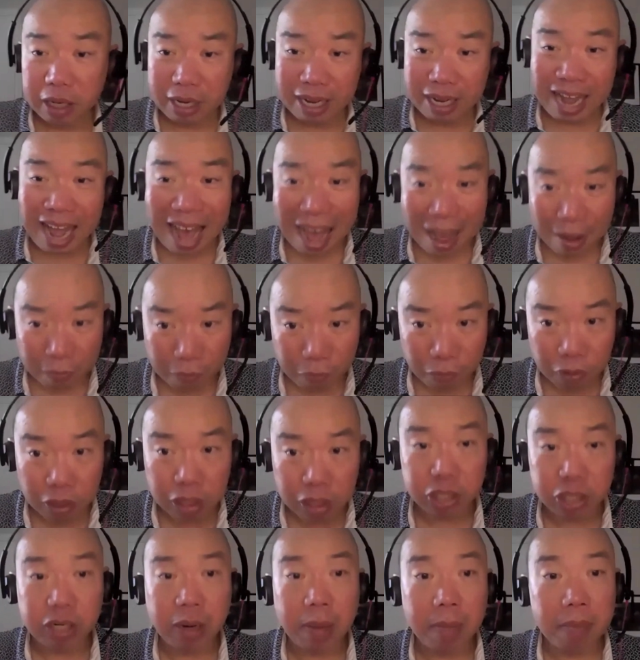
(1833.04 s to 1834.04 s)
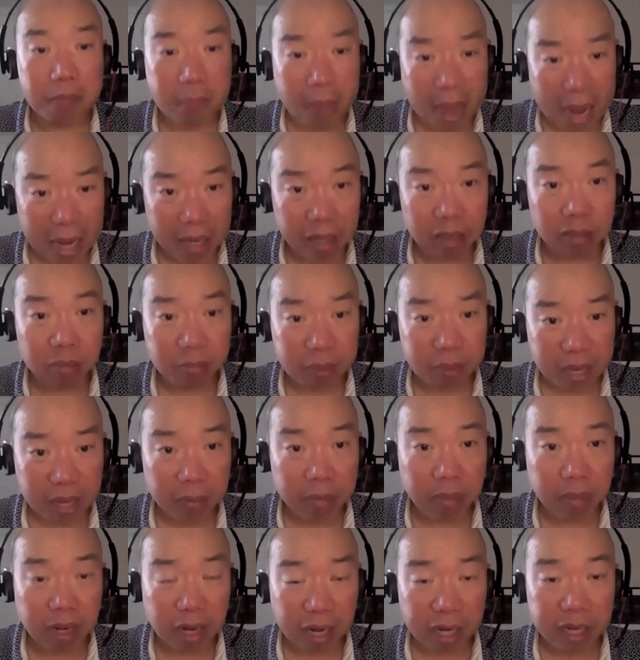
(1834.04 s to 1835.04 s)
The average male
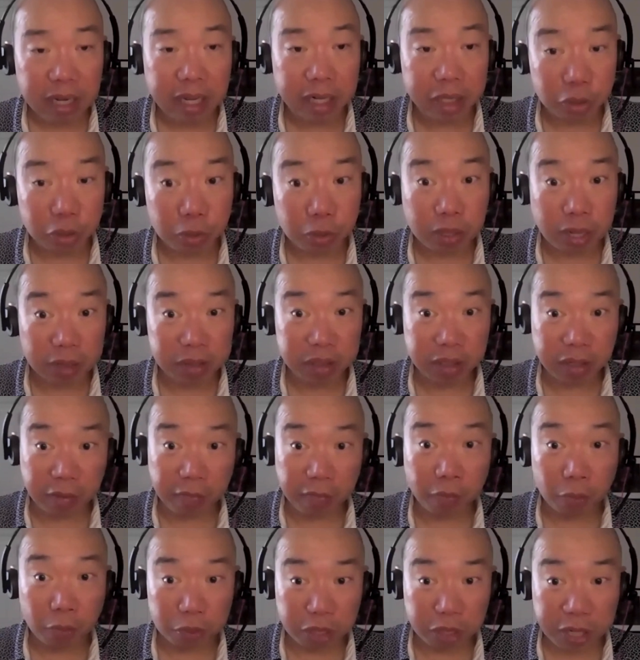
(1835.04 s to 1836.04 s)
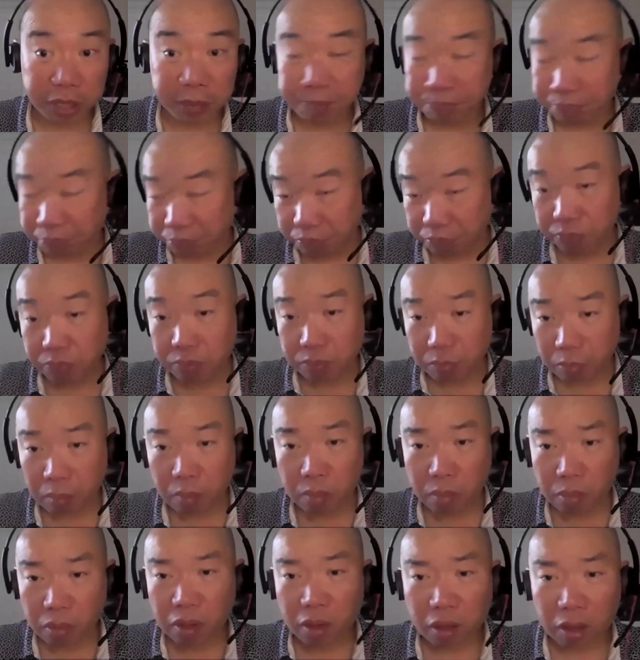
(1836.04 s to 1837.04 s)
BMI in 2014,
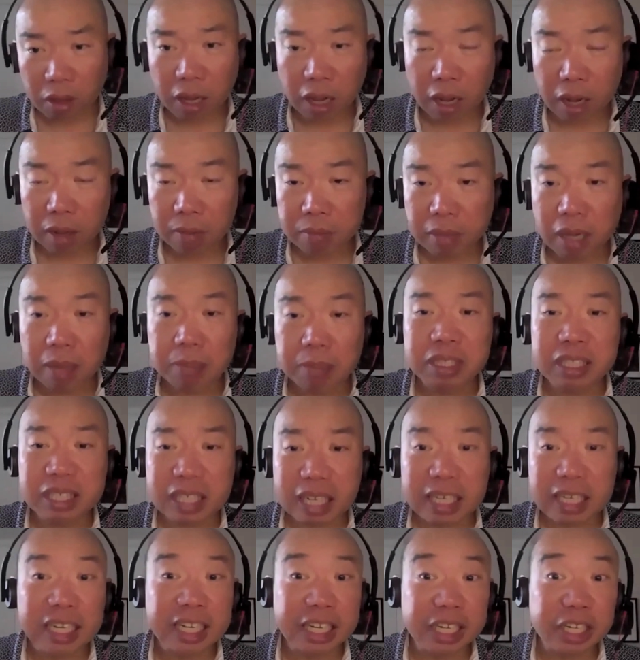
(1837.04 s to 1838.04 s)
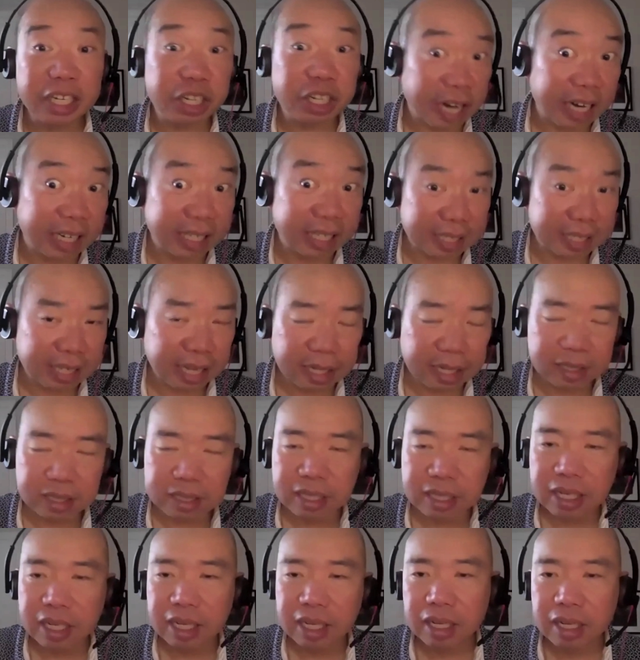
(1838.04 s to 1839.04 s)
certainly in the United States,
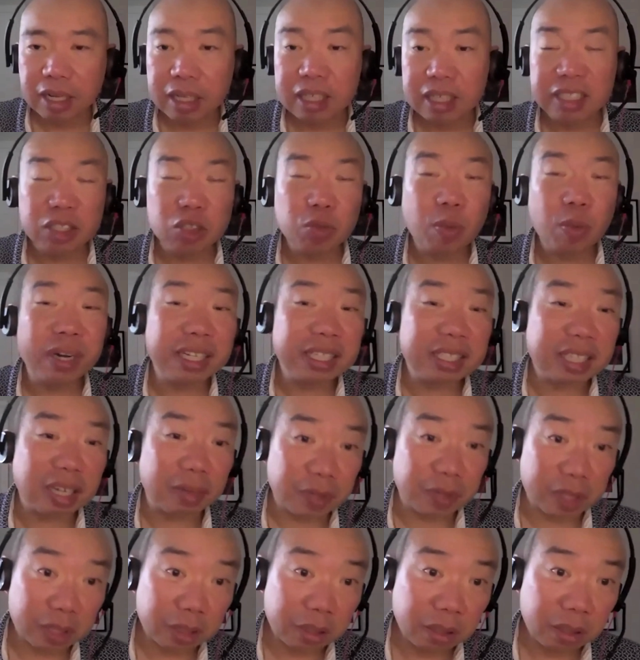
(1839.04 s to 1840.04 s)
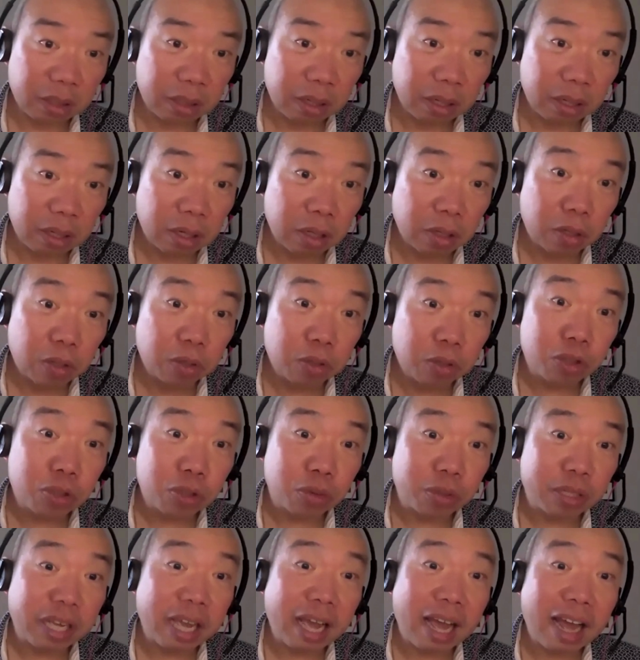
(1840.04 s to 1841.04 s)
is 27.
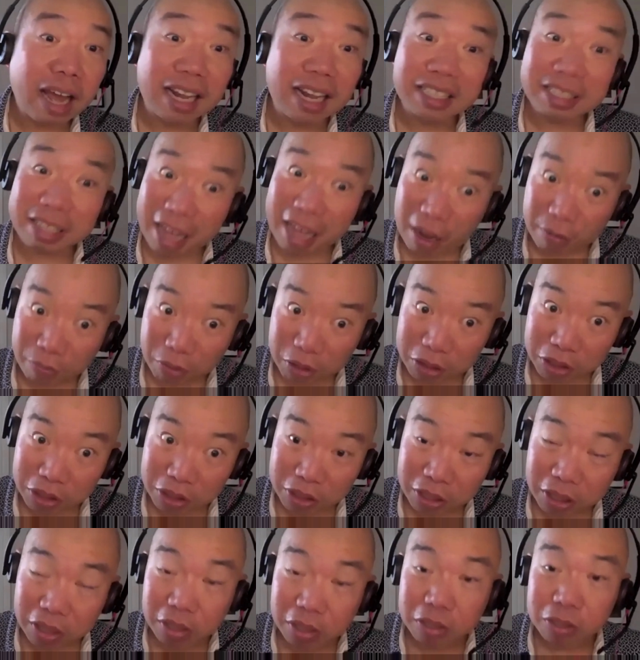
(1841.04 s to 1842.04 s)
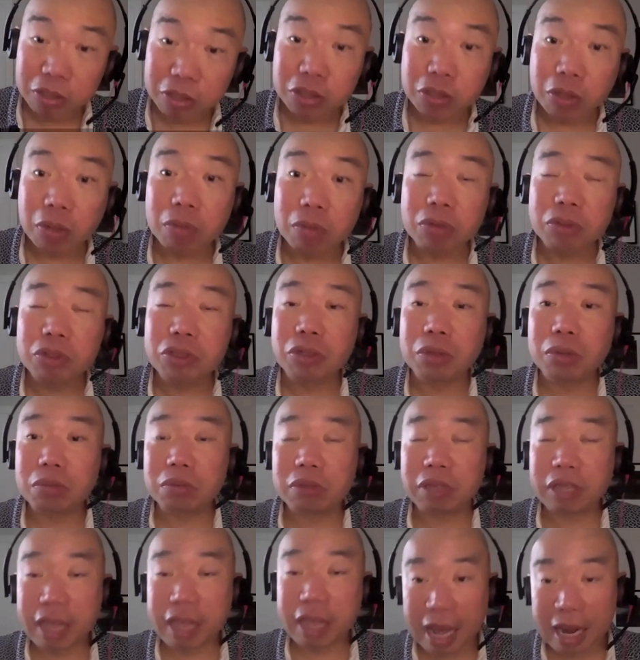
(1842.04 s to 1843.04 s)
So that's the average. So
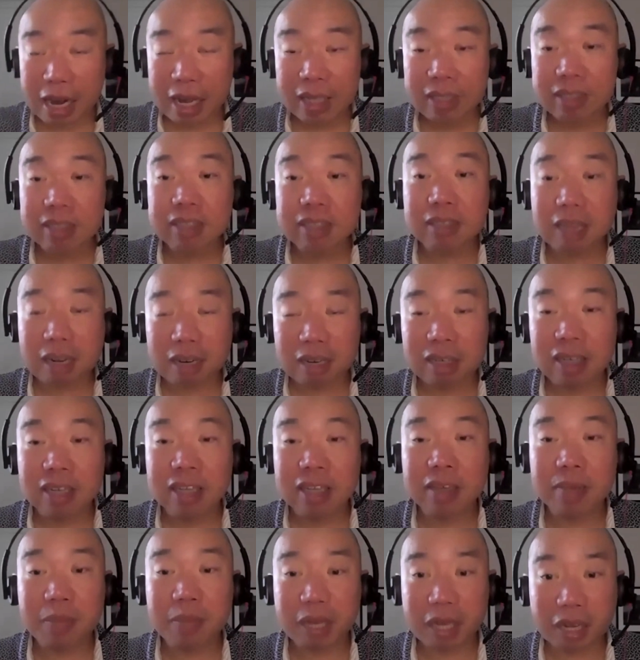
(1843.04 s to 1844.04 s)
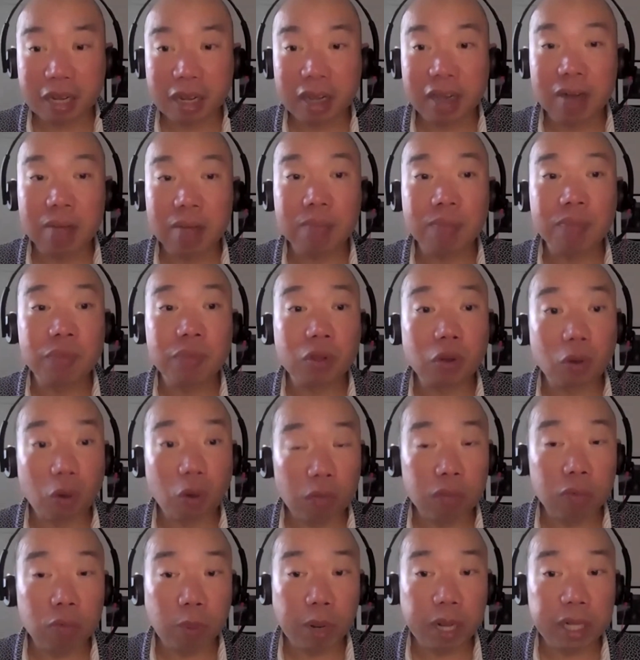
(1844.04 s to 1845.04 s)
that has suddenly become
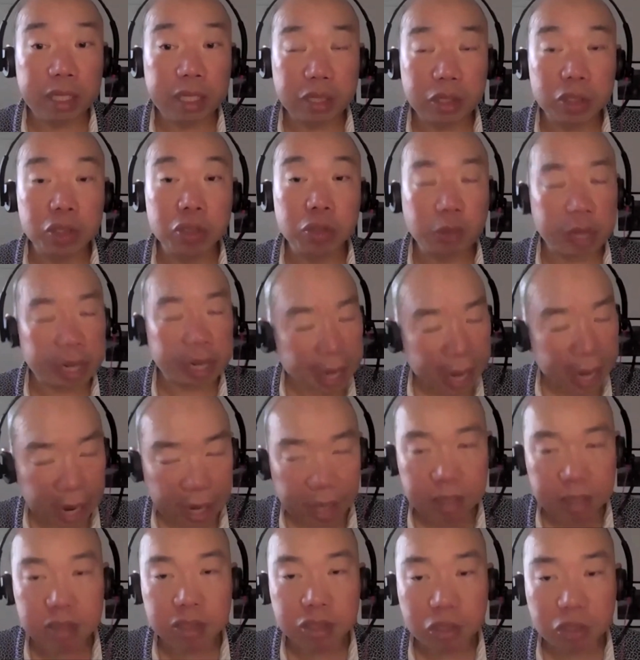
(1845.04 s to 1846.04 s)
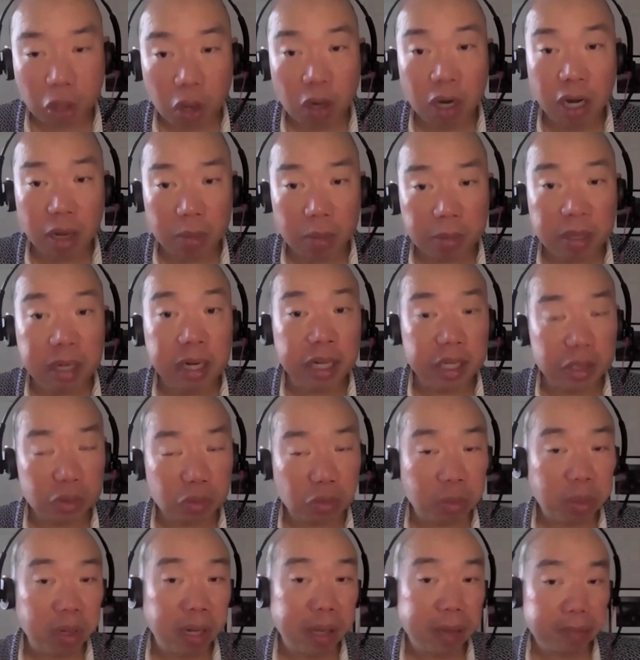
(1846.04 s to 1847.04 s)
overweight, and so it has gone up inexorably.